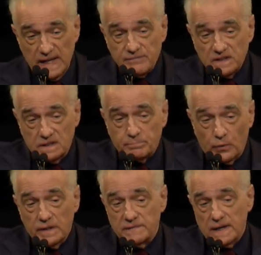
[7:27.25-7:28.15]
even to the
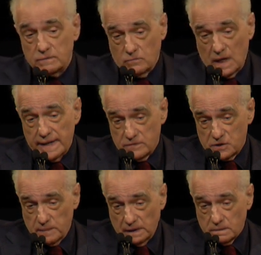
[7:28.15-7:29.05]
point of now
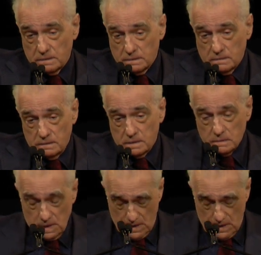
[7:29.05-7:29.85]
Irishman, you know.